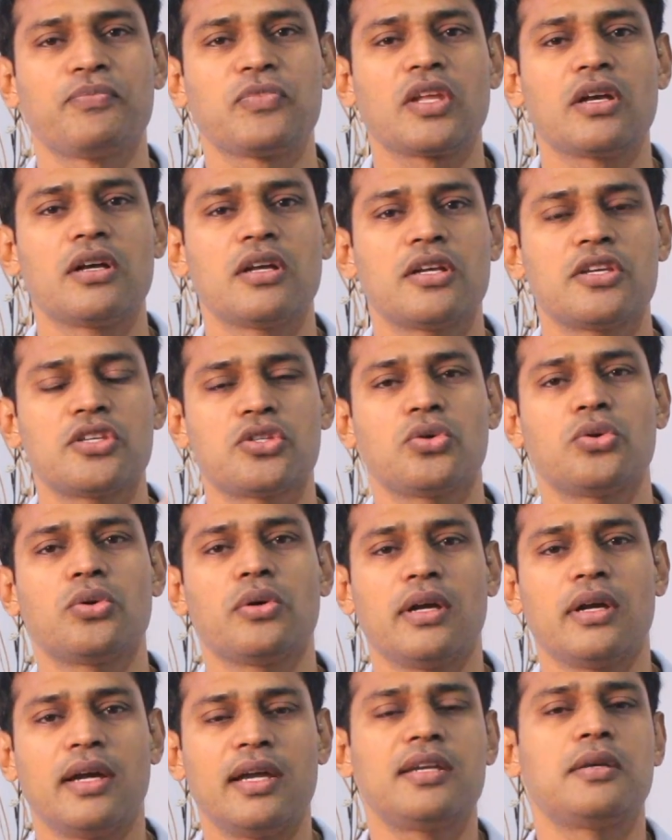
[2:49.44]
So
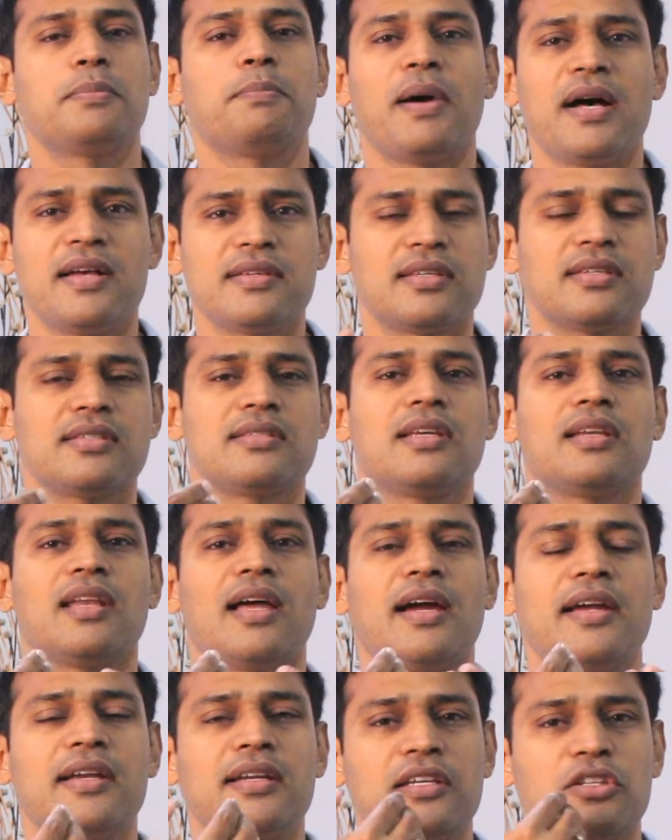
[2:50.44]
it passes the
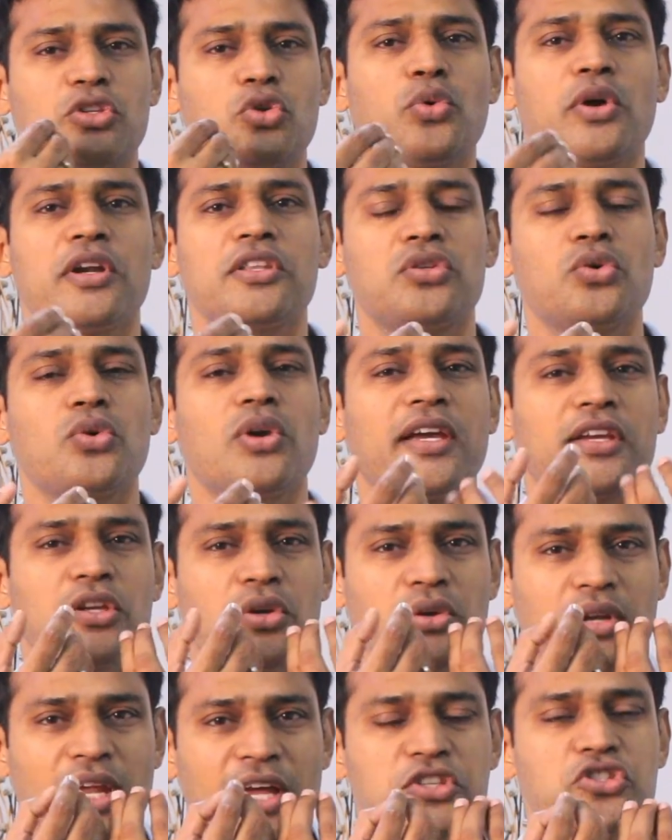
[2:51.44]
light through and through like your
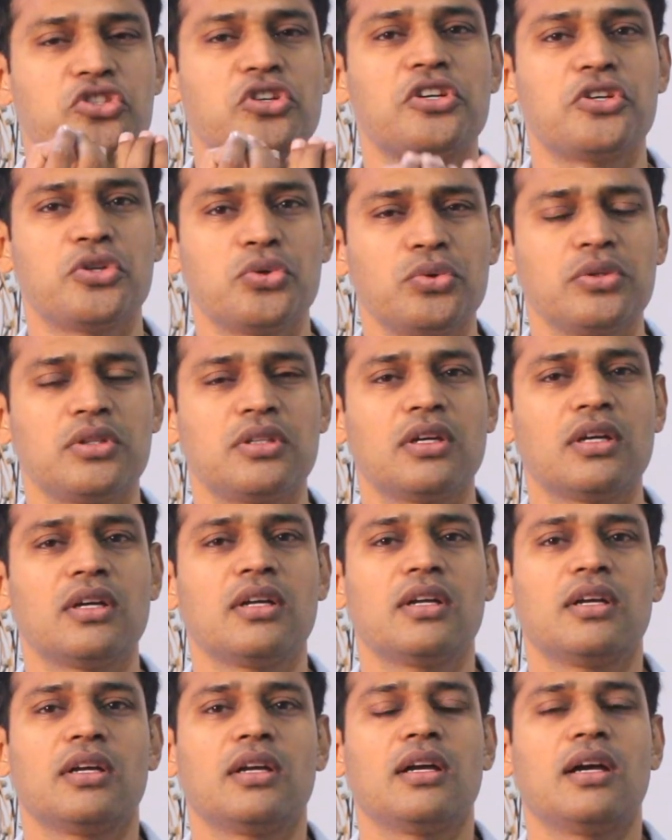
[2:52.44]
natural tooth.
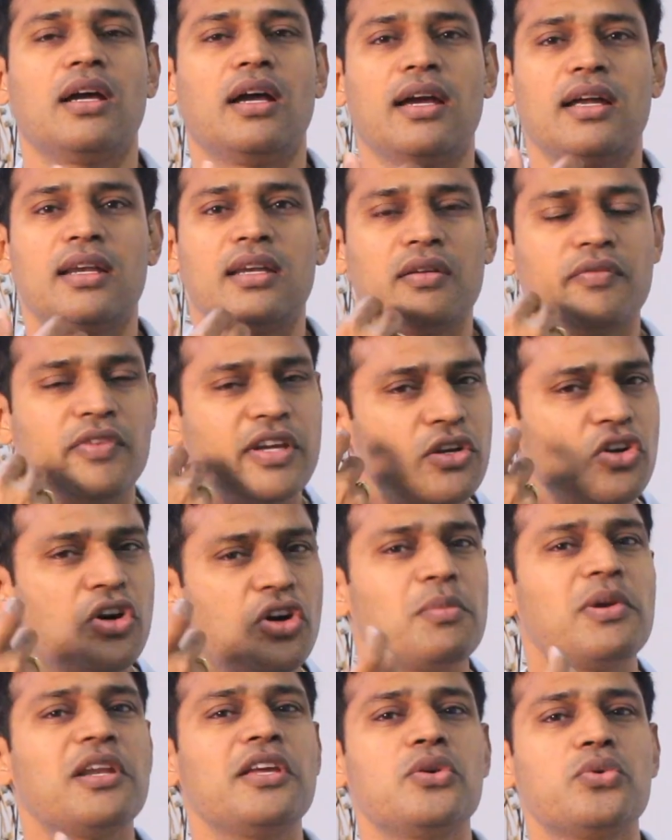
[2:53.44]
And we
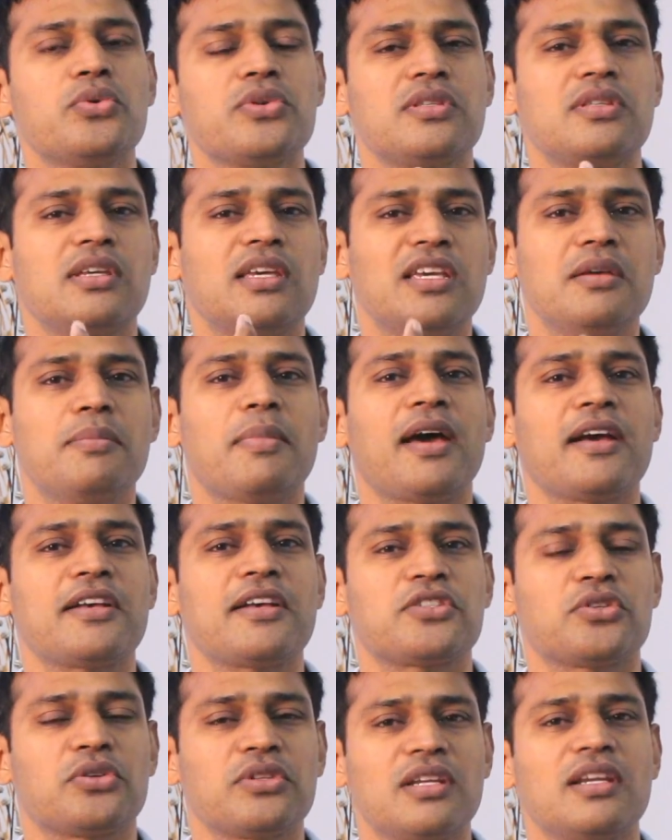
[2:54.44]
normally use the
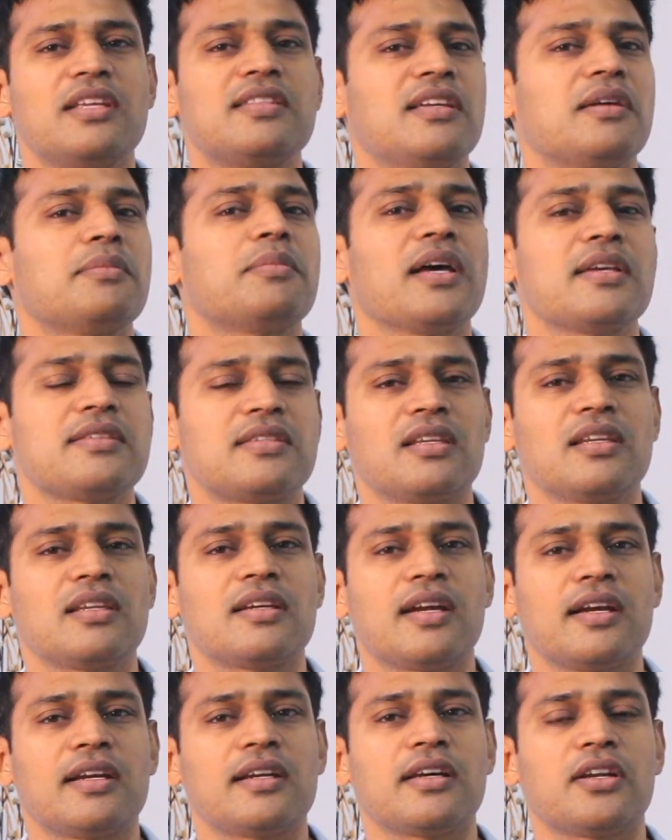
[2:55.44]
Emax or the lithium
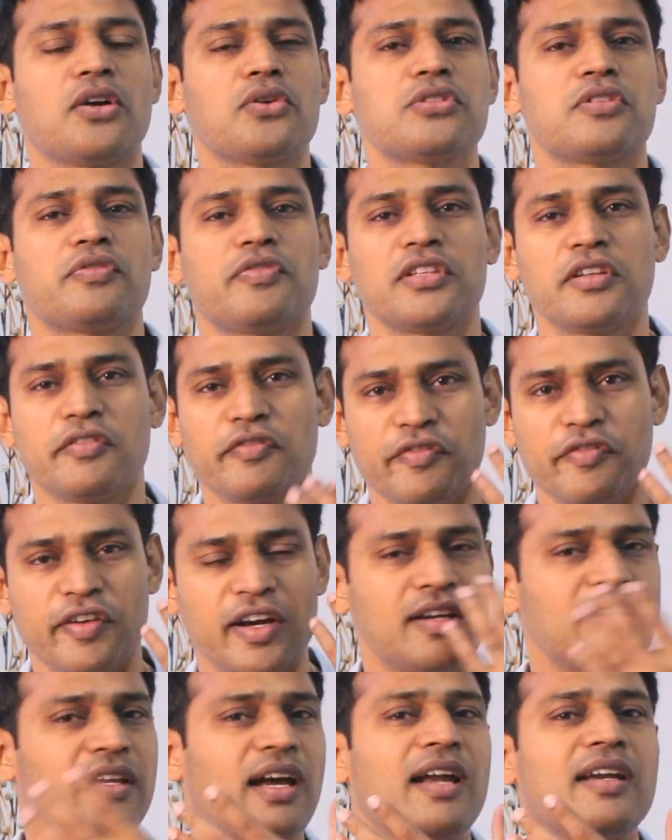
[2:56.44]
disilicate crowns for the
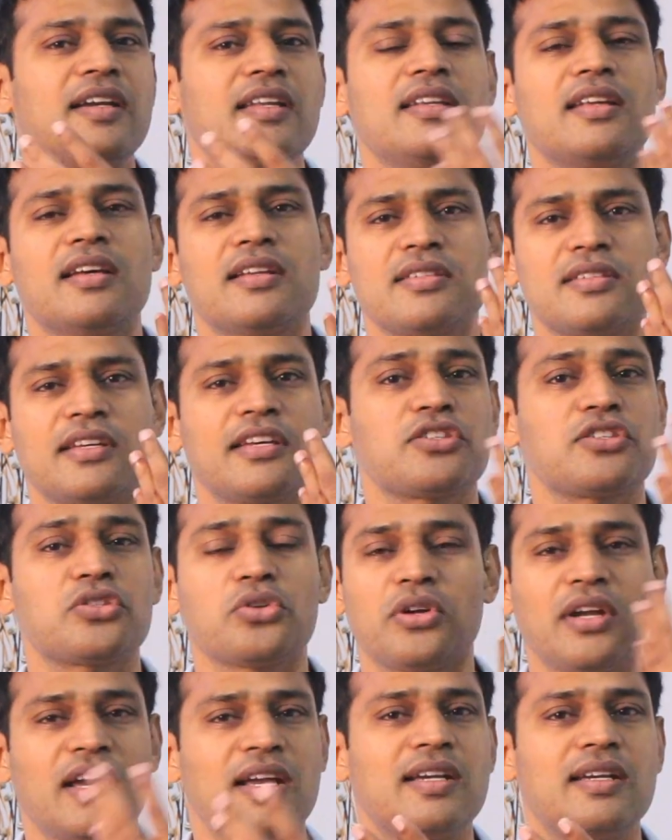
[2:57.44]
front anterior 6 or
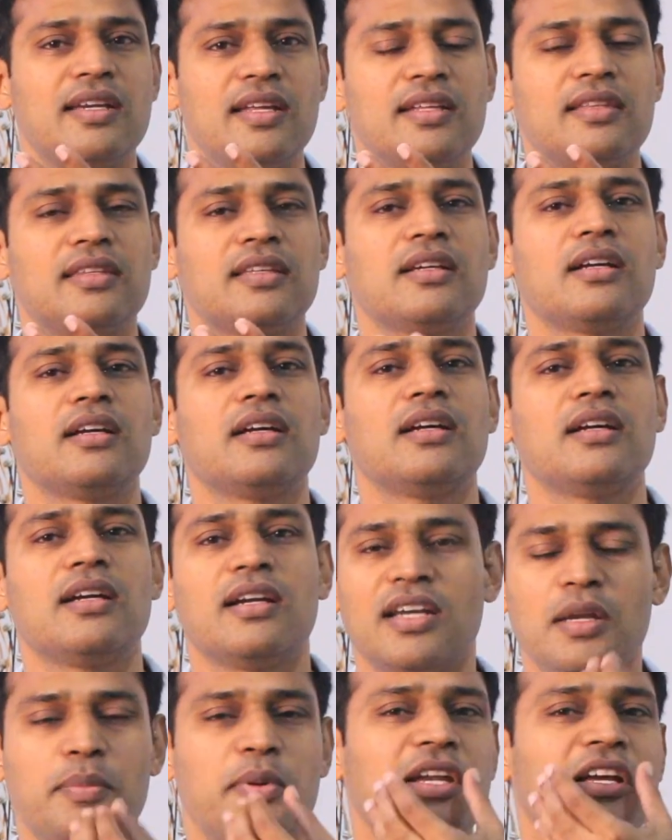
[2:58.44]
8 teeth,
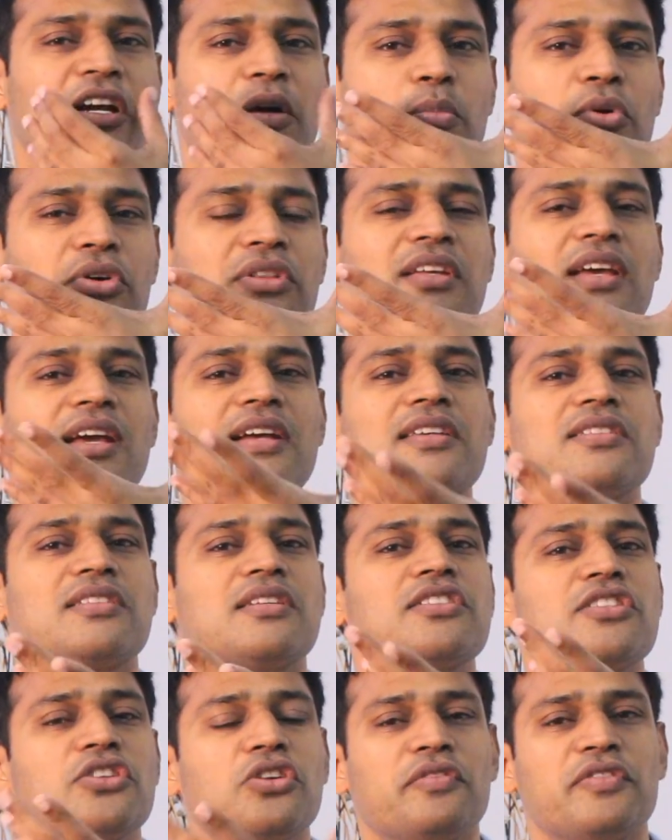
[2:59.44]
depending upon the
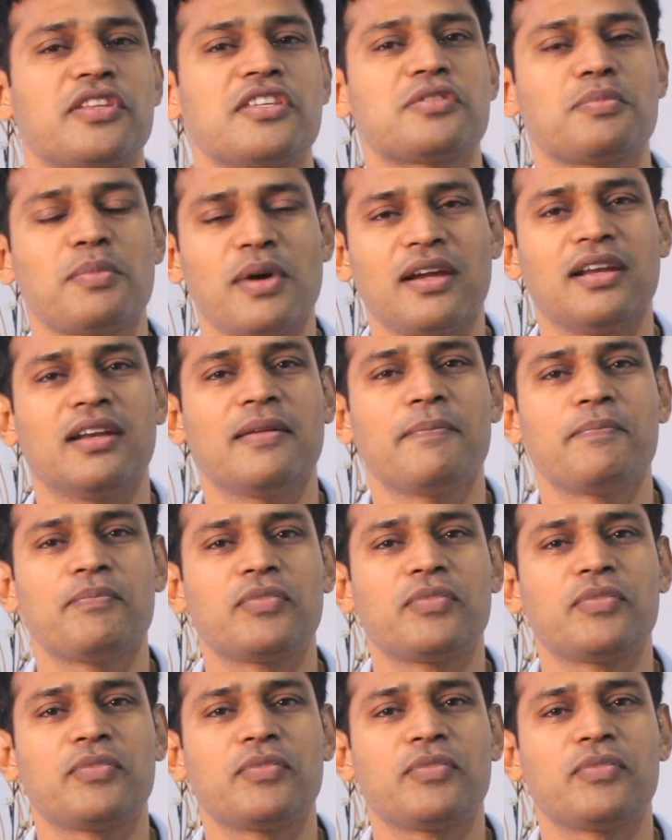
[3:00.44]
extension of the smile.